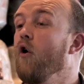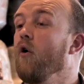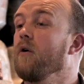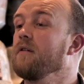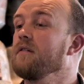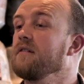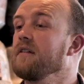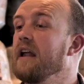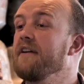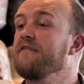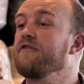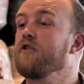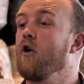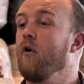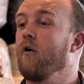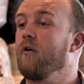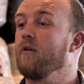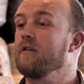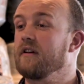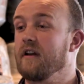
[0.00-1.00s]
goal.
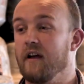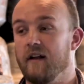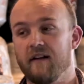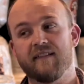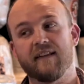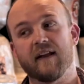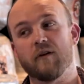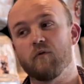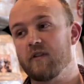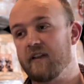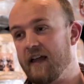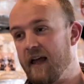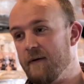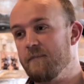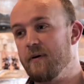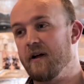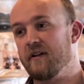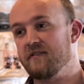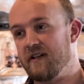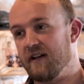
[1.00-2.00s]
Going to sing with
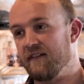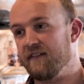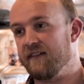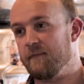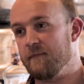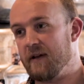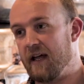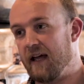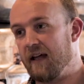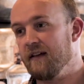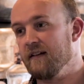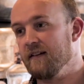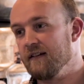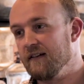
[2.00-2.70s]
Ken Peltier someday.